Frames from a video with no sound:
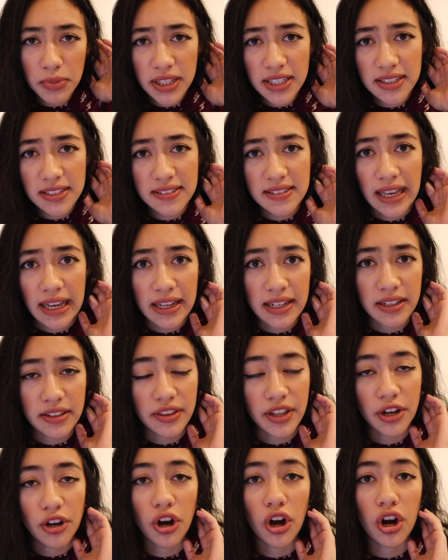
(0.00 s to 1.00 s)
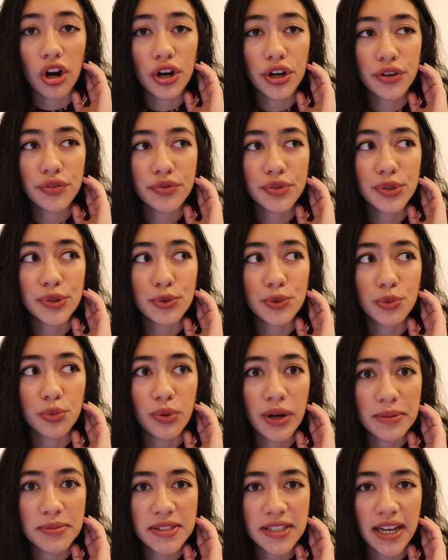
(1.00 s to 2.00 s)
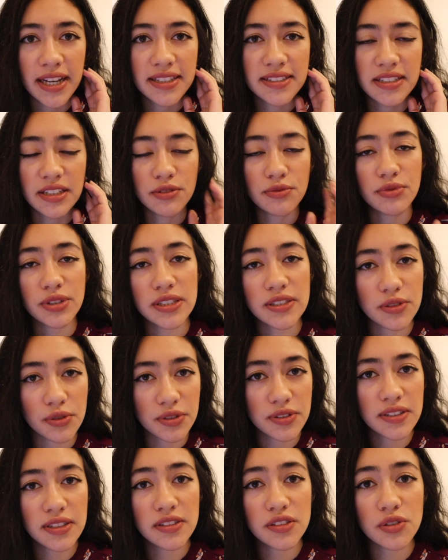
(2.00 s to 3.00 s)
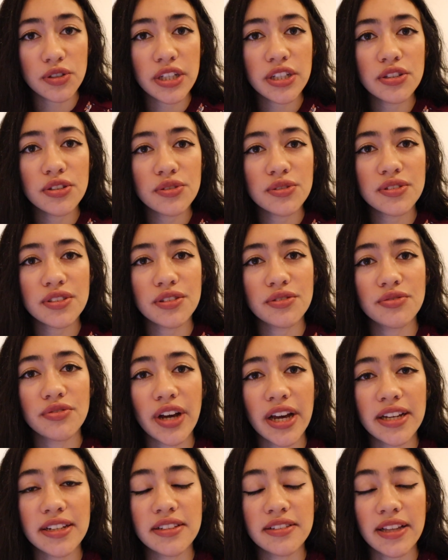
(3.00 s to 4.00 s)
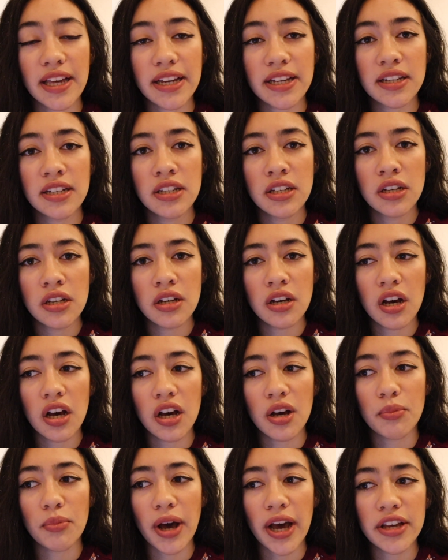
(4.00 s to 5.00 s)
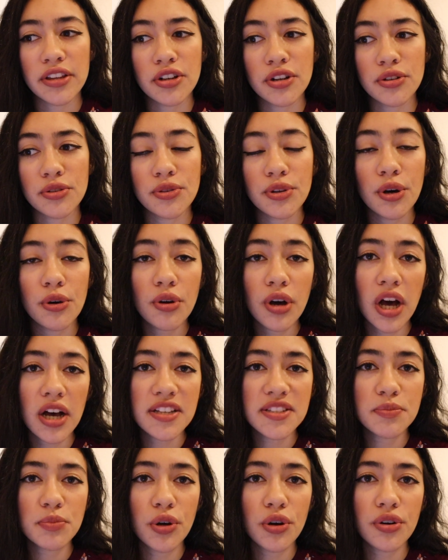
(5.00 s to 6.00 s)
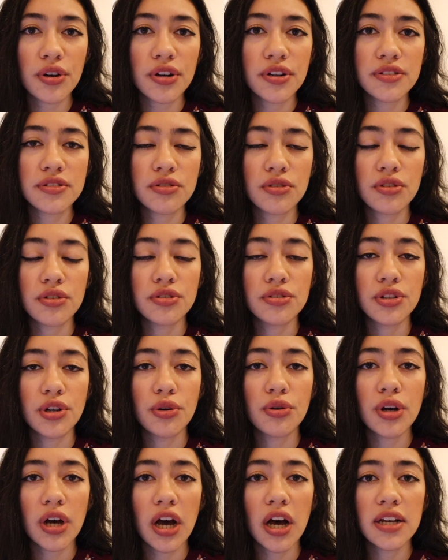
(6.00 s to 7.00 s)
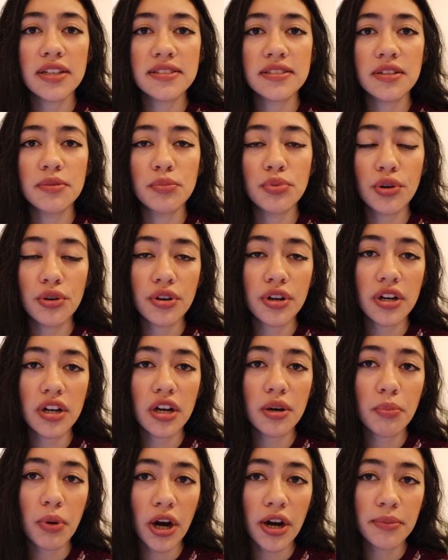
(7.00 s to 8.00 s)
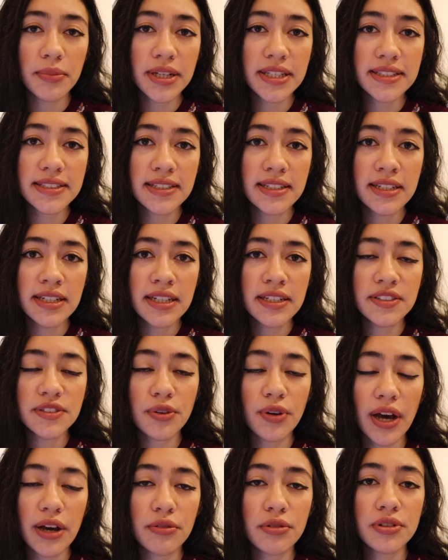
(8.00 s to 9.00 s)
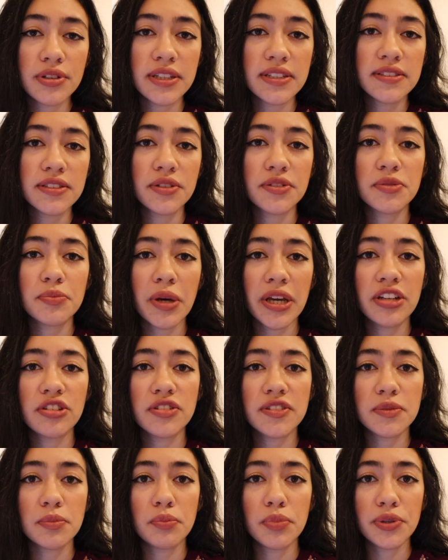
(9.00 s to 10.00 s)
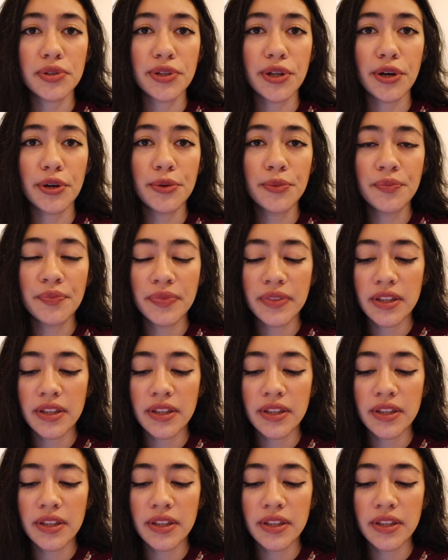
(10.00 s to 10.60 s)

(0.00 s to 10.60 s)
being said, there are a few websites and resources you can use to find like either low-cost brokers or no-cost broker apartments. So I will list those pages below